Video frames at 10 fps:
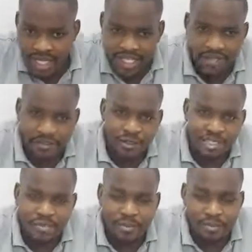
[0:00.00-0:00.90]
is
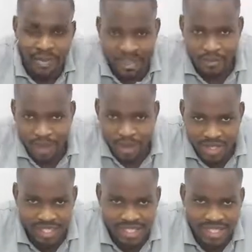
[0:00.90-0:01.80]
filled up, but the
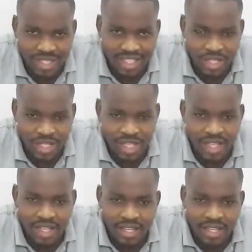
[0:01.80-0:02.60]
mouth is still enjoying.